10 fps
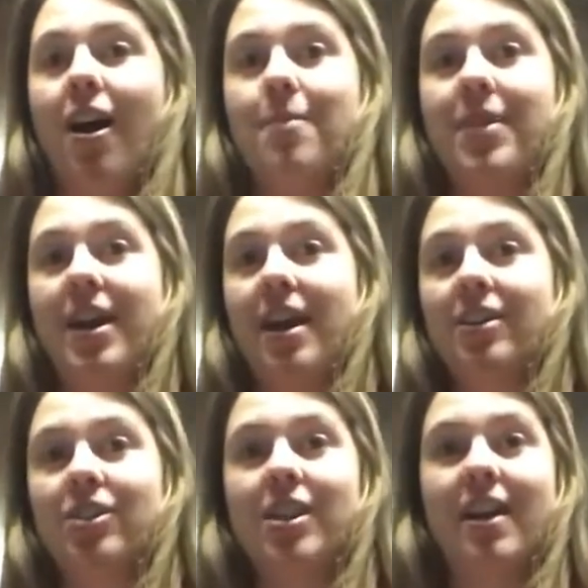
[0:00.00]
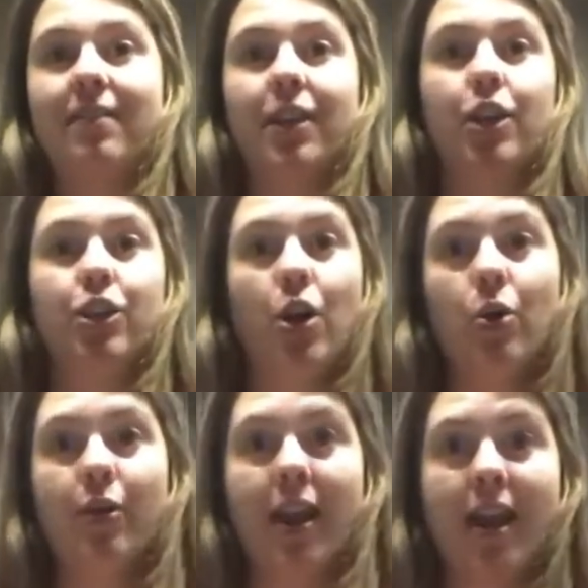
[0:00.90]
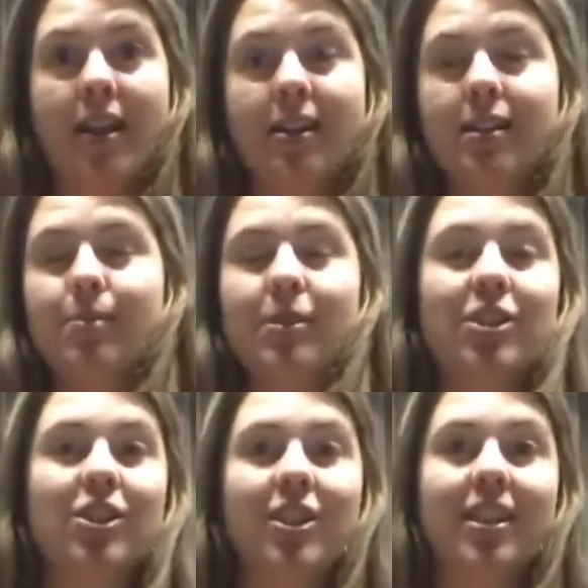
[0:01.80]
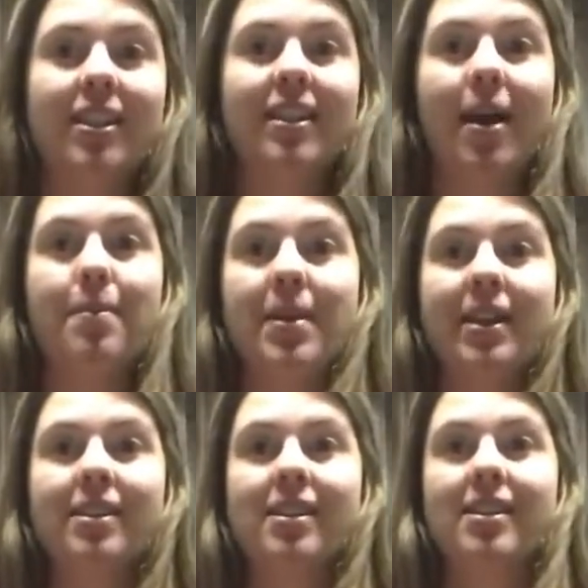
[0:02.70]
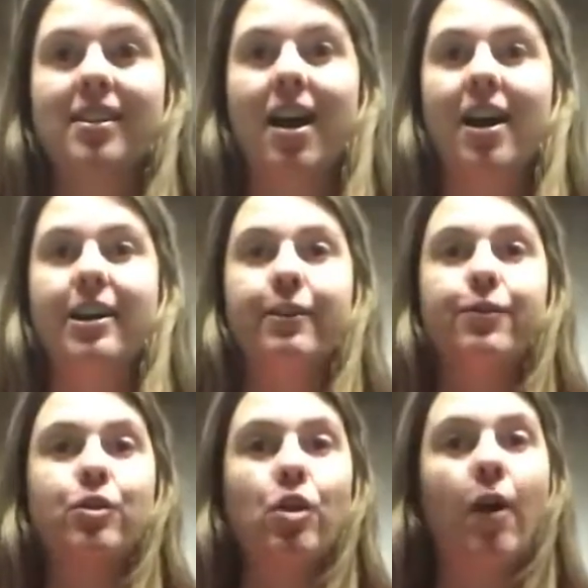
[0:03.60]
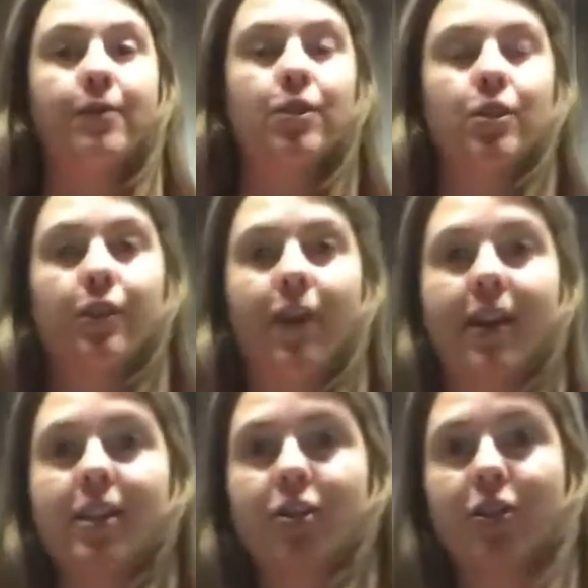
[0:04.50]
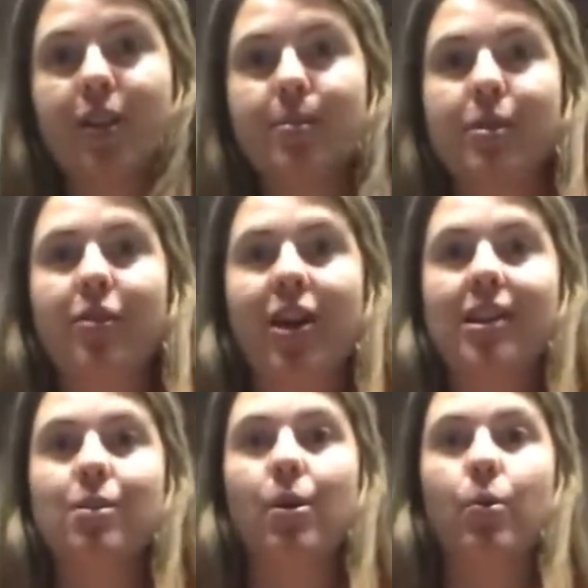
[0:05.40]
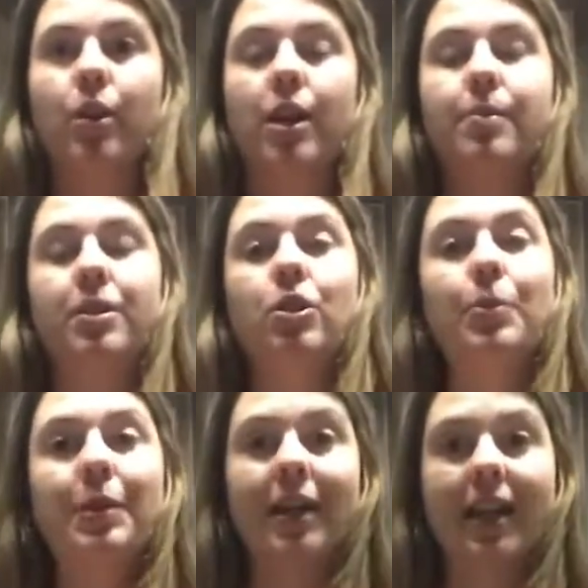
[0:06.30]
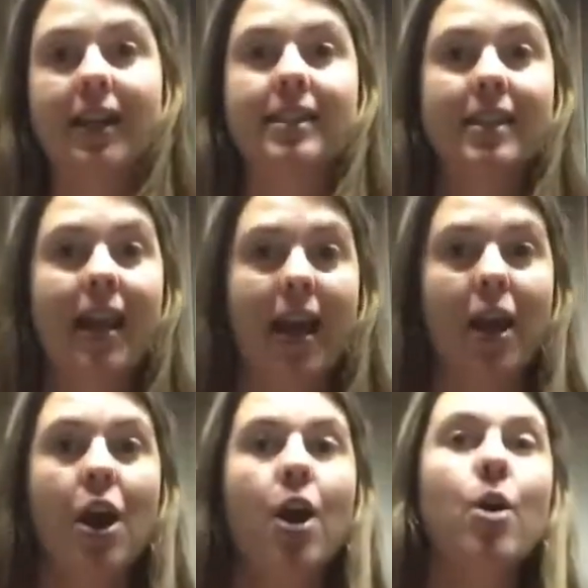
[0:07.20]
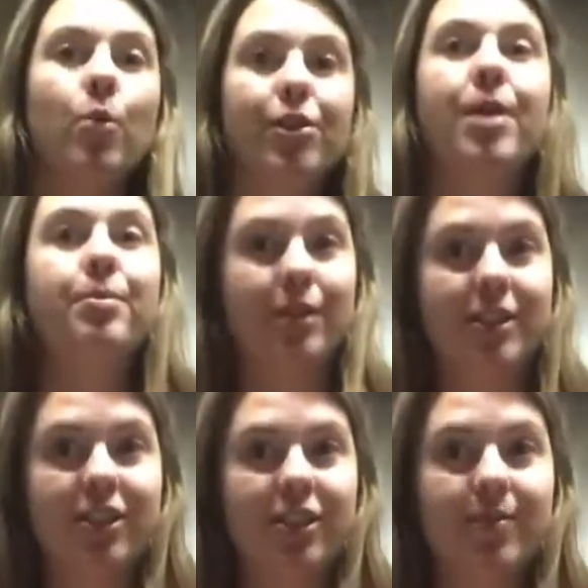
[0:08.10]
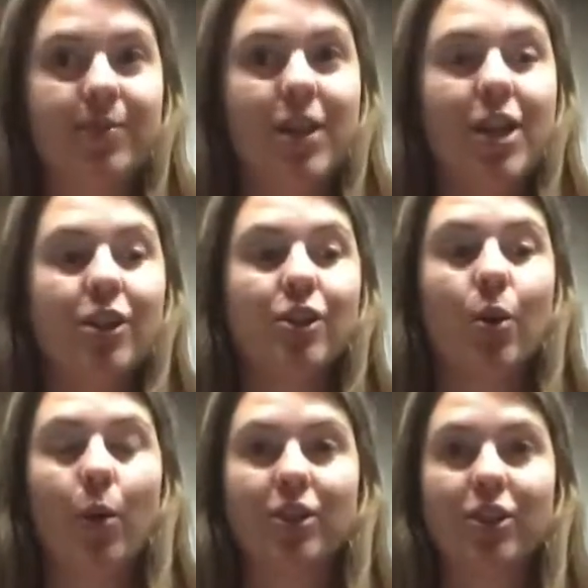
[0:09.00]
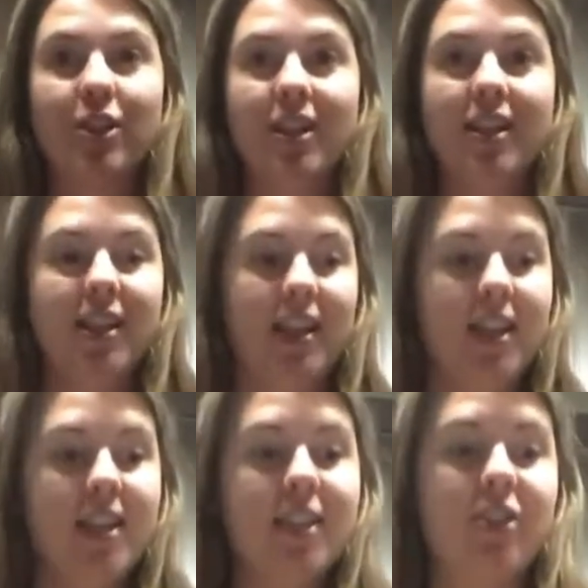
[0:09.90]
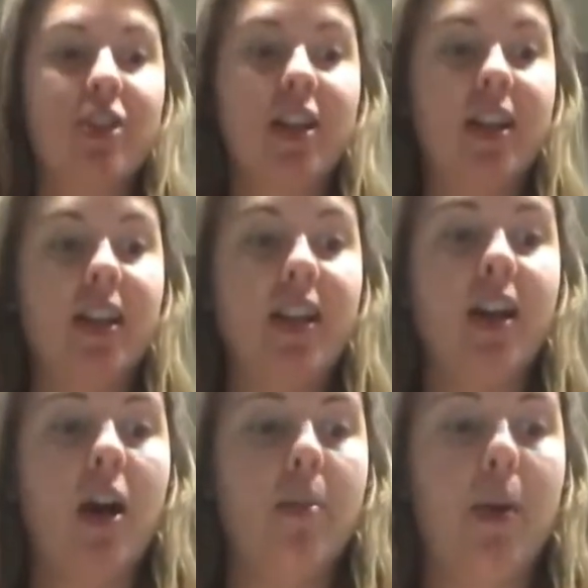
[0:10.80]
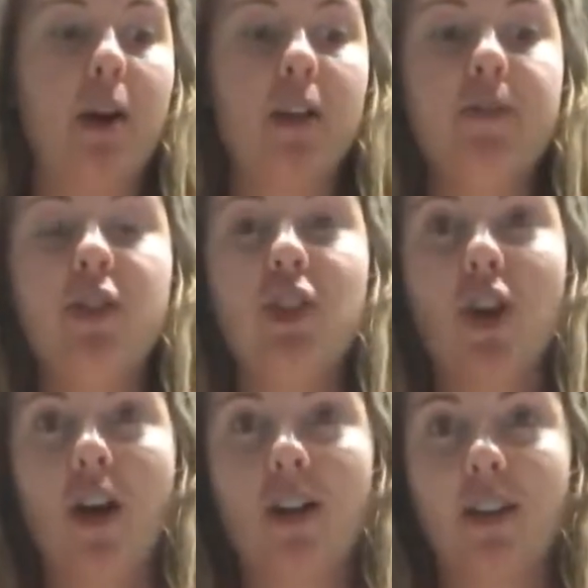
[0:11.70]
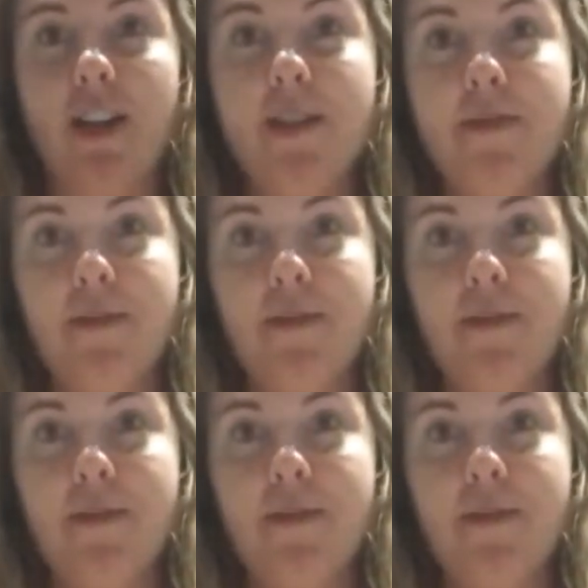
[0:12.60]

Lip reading: They actually have like a Yo Nana's machine that makes this kind of soft serve ice cream, so that's what we're going to be duplicating today with a blender. So what you're going to need is you're going to need a bar of chocolate,